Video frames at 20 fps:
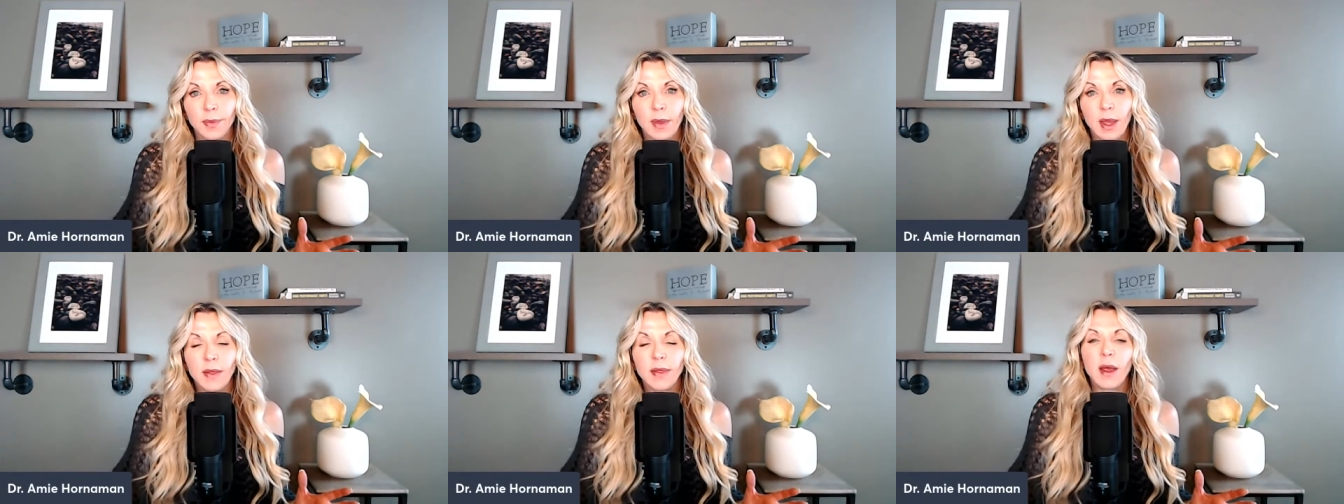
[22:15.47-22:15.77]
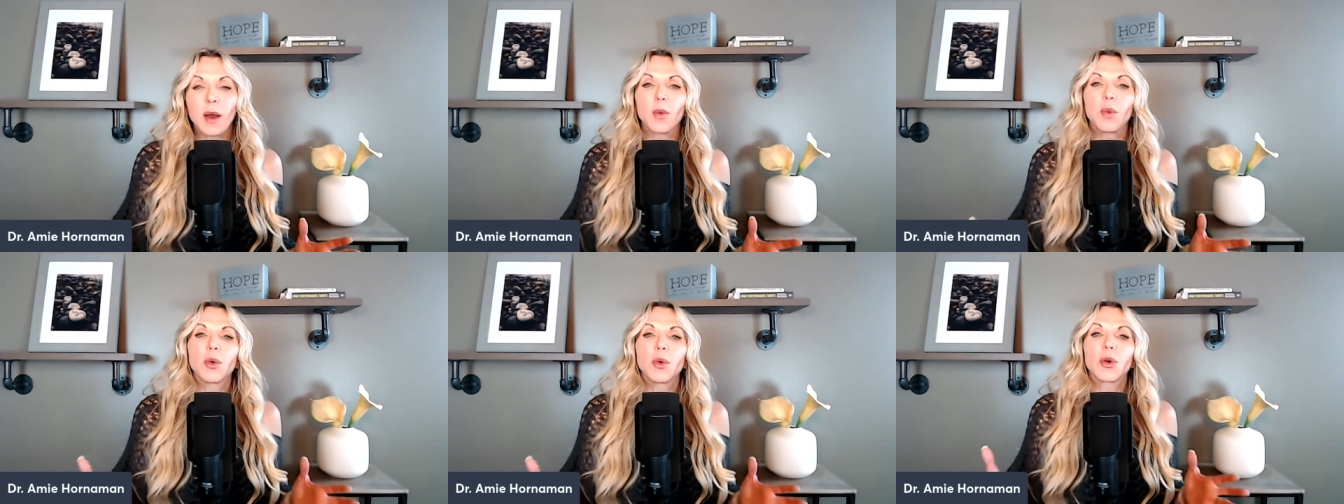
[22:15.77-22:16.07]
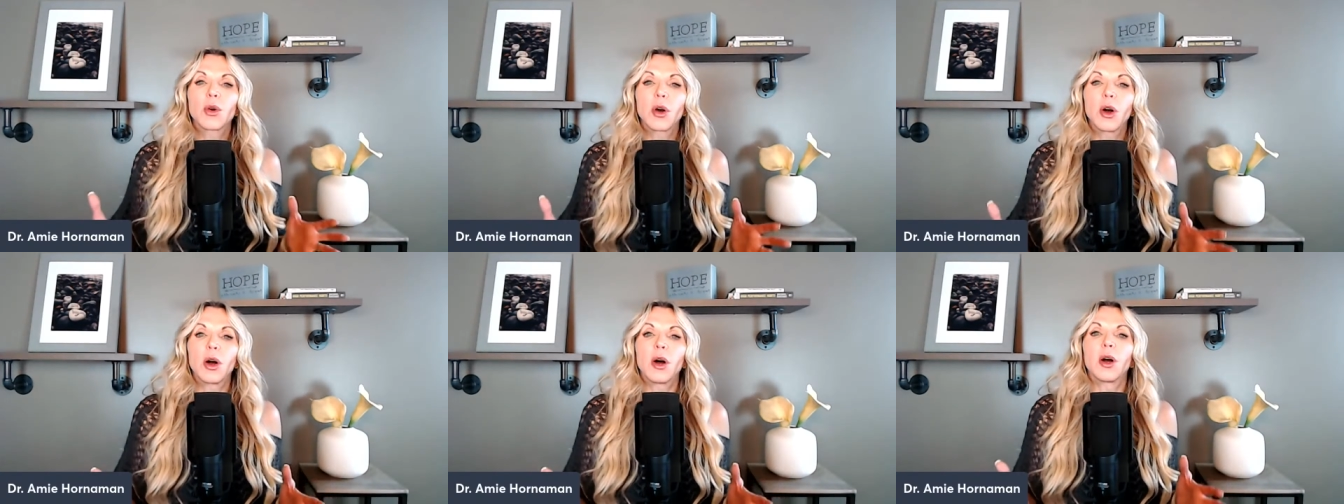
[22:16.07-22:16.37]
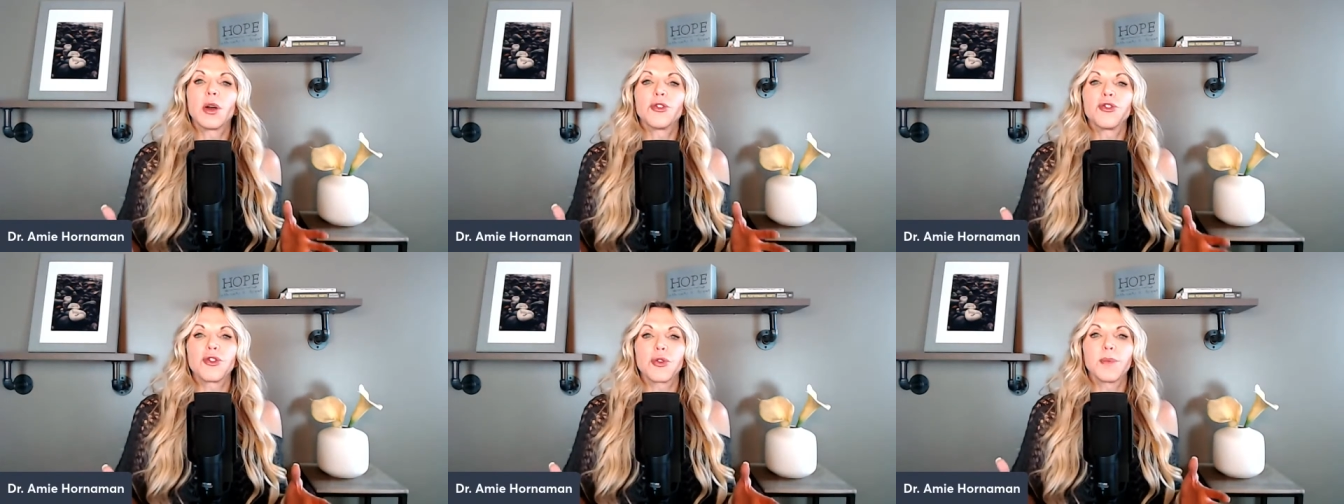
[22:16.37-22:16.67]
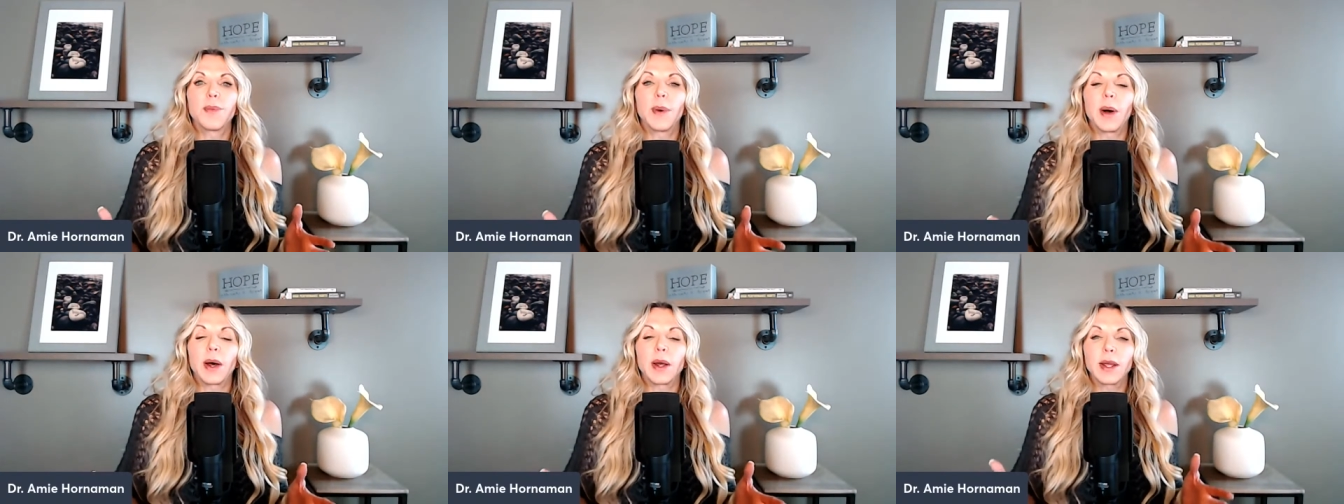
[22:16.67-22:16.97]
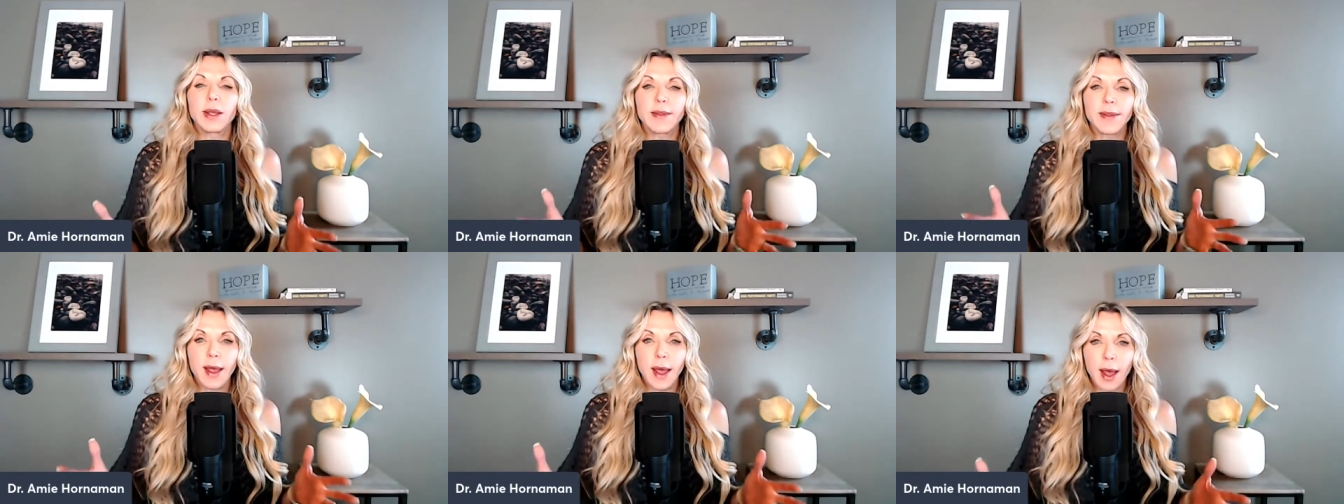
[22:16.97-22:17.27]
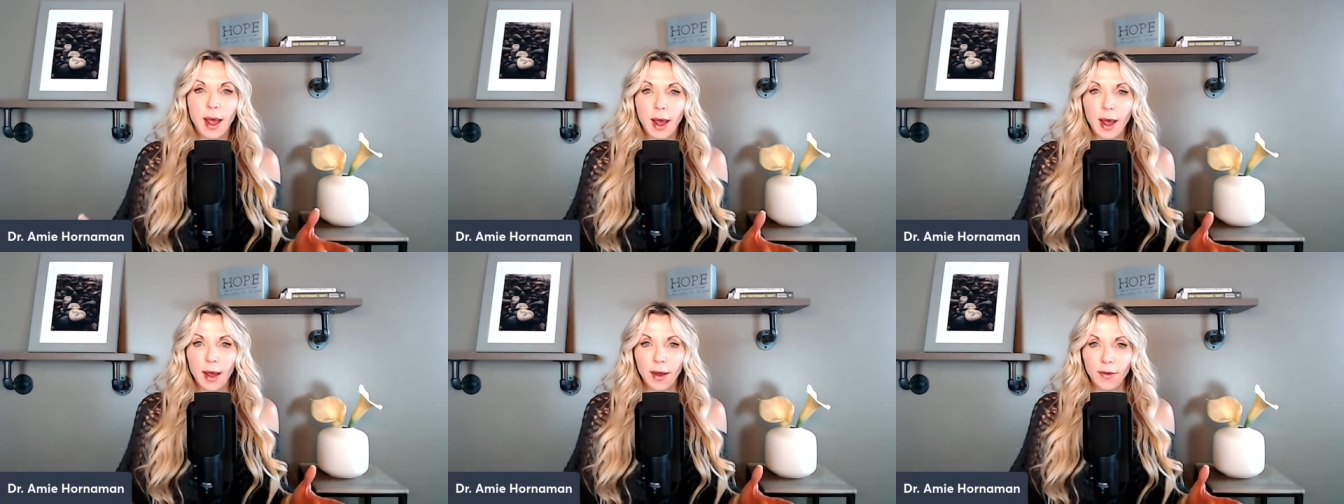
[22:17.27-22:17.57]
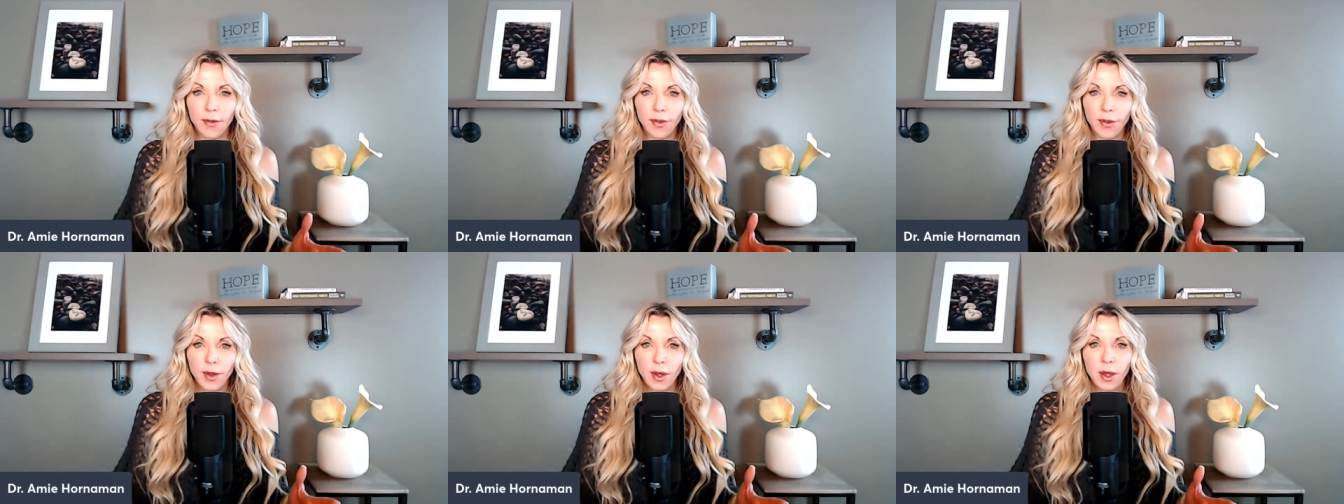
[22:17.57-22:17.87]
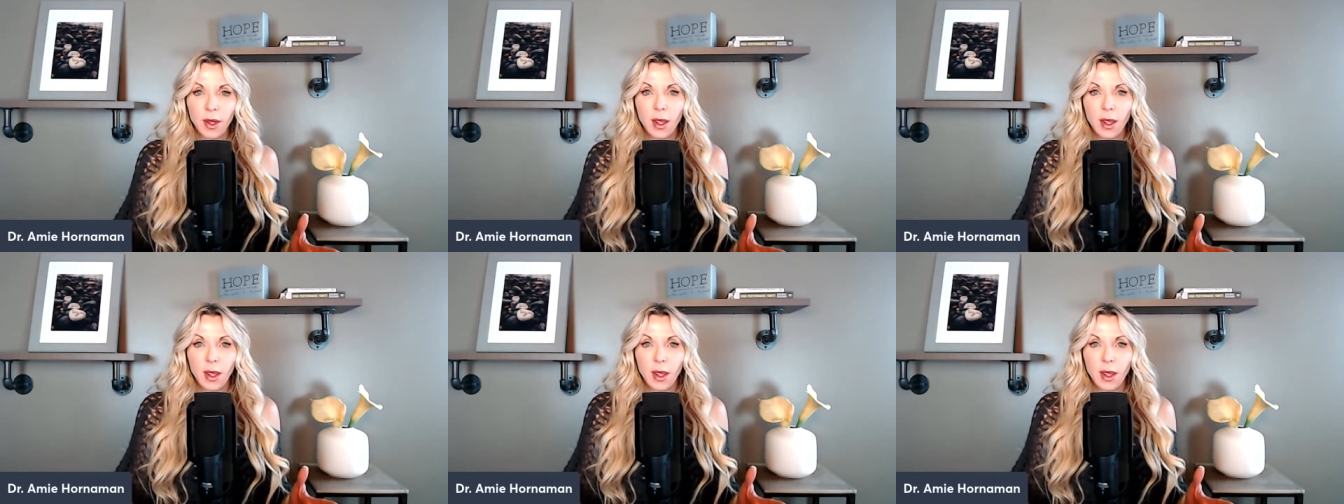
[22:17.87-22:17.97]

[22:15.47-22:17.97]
And that will cause your body to have